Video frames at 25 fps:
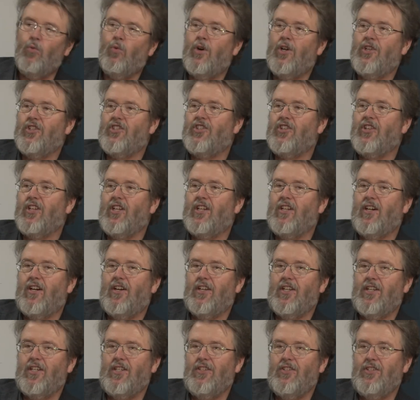once they
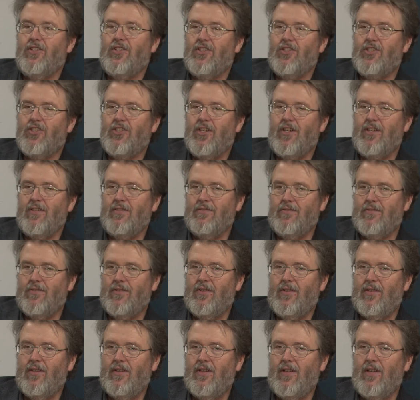got into
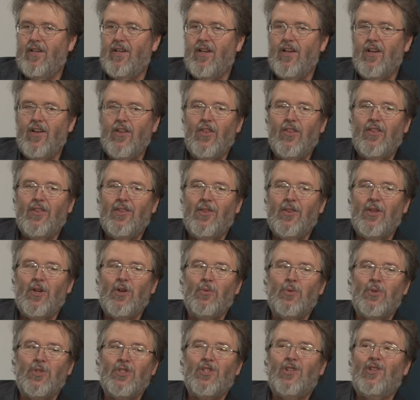stuff
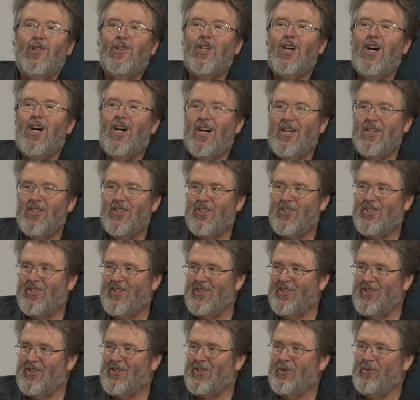there was
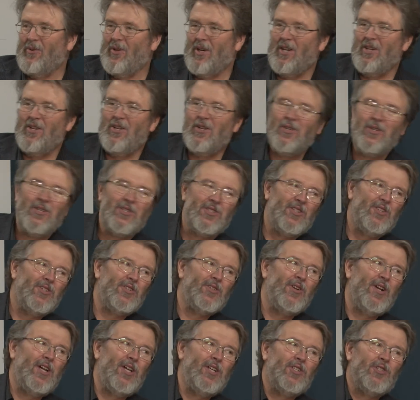lots and so what i noticed
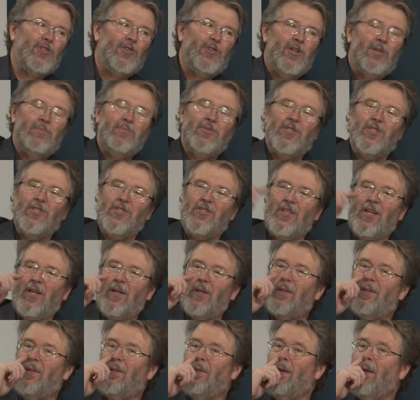in transcripts is
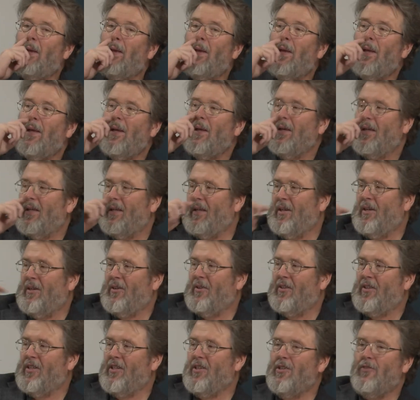that you
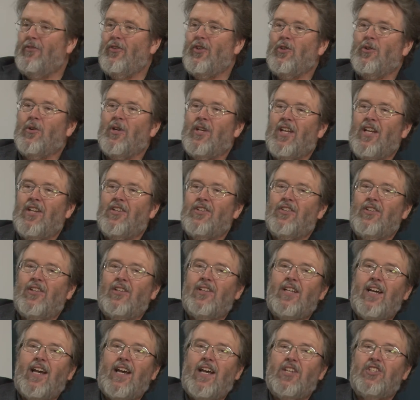know the interviewer would get to
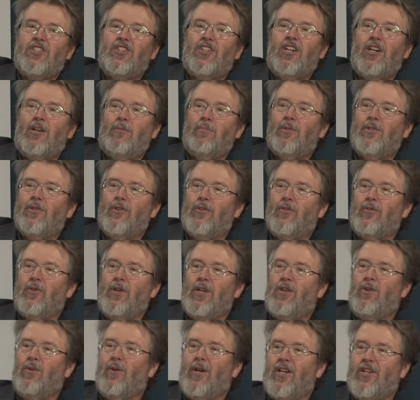the last couple or
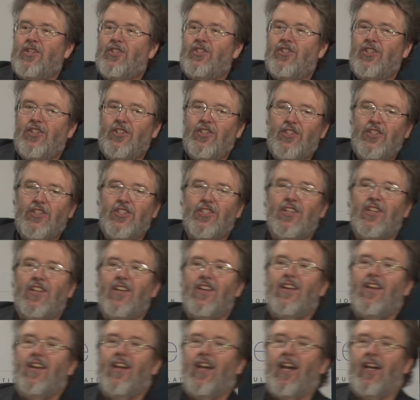three questions
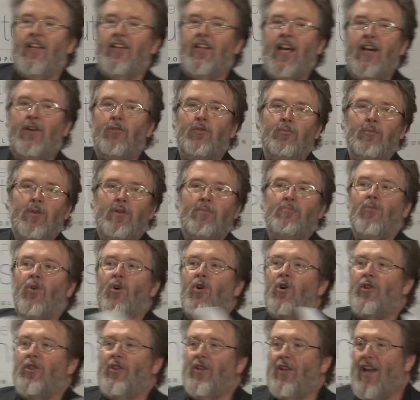and that would be
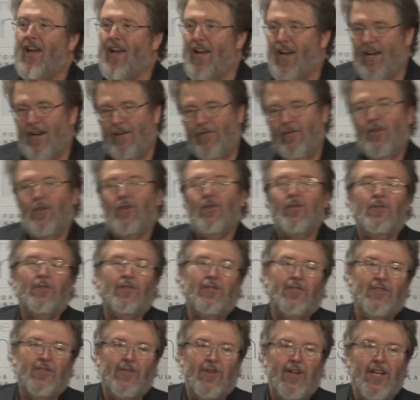more than half of the
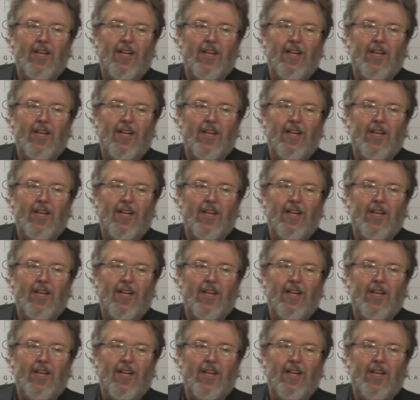whole